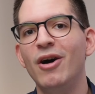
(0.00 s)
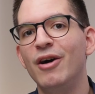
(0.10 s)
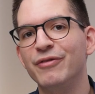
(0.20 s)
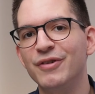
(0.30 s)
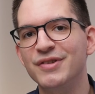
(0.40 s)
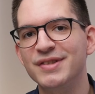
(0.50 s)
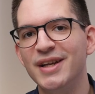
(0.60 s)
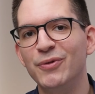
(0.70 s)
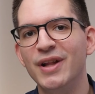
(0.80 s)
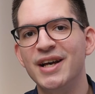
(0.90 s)
offers
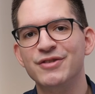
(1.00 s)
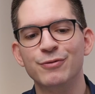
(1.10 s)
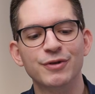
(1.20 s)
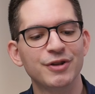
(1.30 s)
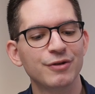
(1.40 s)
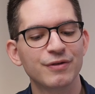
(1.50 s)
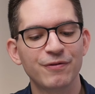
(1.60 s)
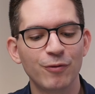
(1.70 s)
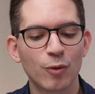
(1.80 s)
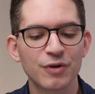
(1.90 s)
that will last for a good
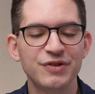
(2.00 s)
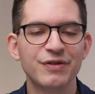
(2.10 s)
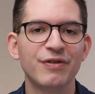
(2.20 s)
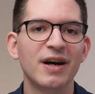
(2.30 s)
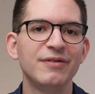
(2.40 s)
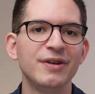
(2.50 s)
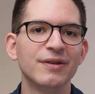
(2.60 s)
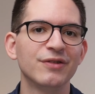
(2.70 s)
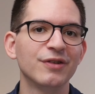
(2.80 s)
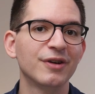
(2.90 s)
4 to 5
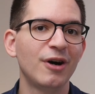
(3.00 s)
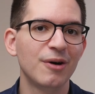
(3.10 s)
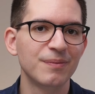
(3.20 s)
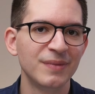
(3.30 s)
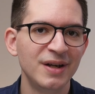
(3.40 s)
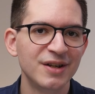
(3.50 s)
years to come.